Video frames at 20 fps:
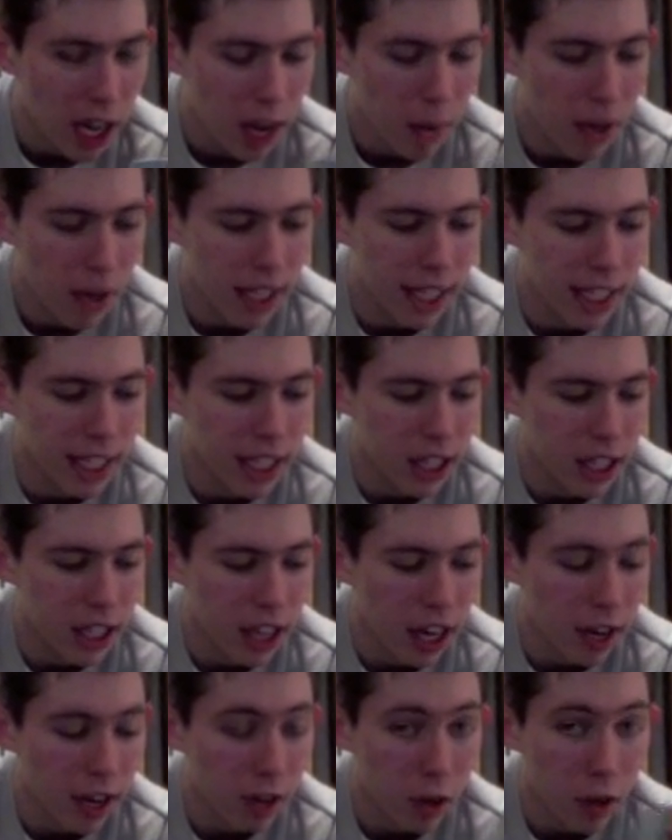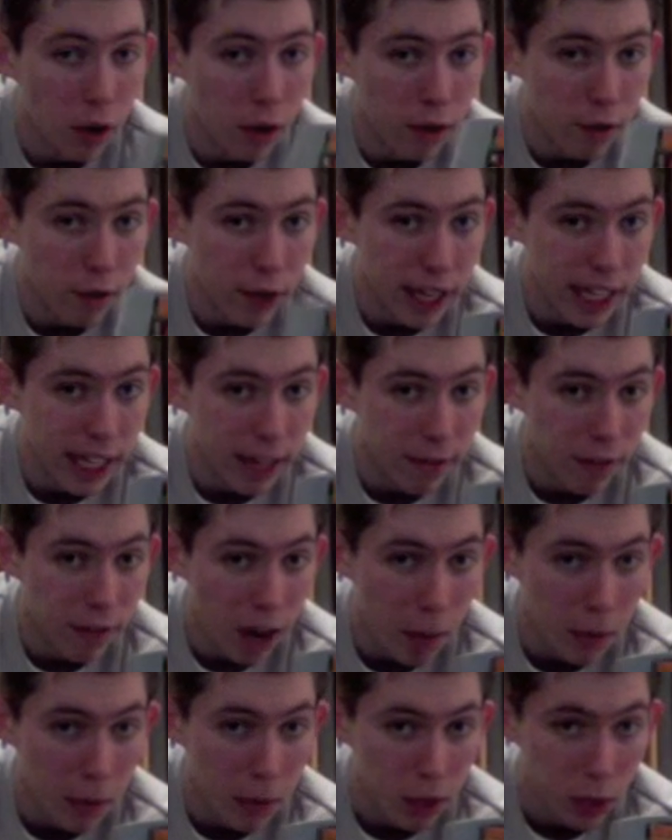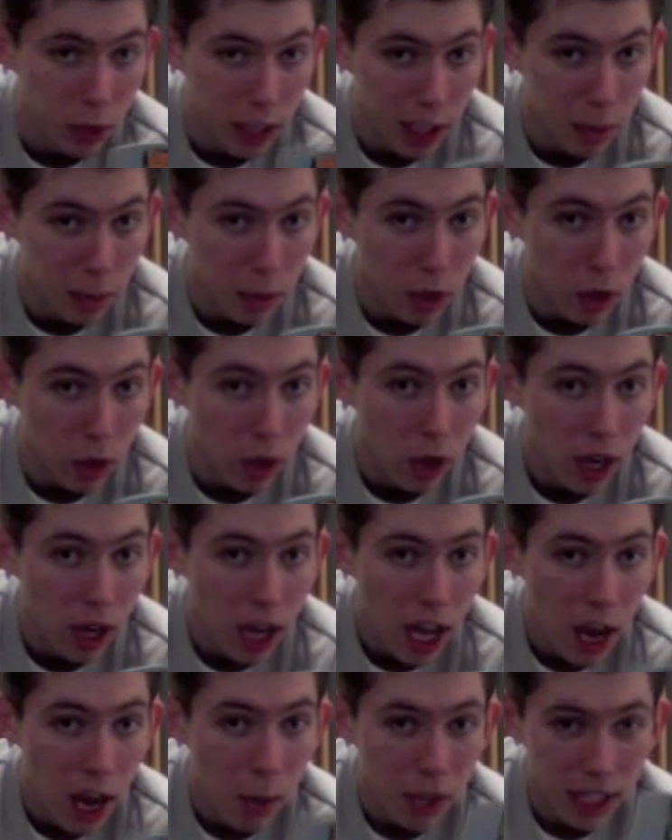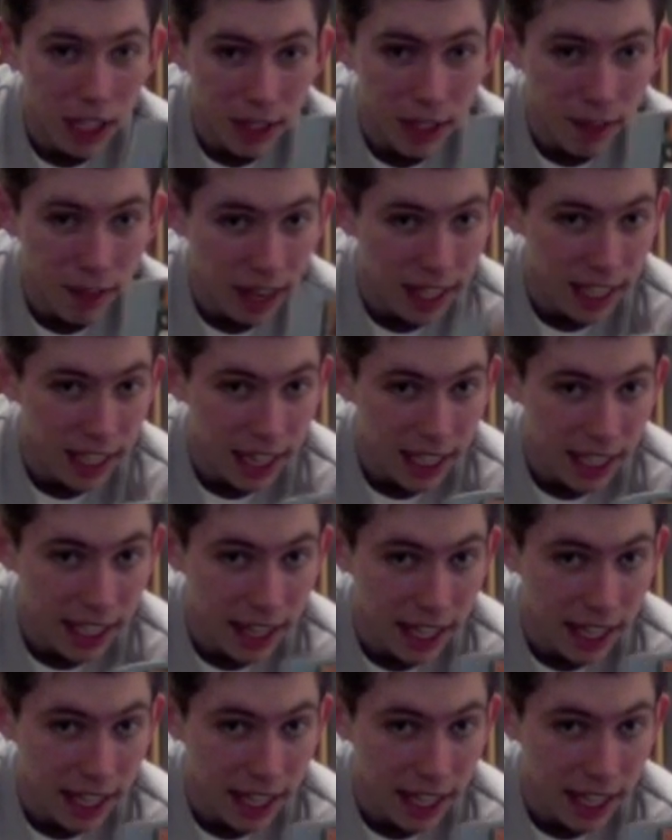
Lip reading: whereas this you kind of got a 3D environment to explore, which is fantastic.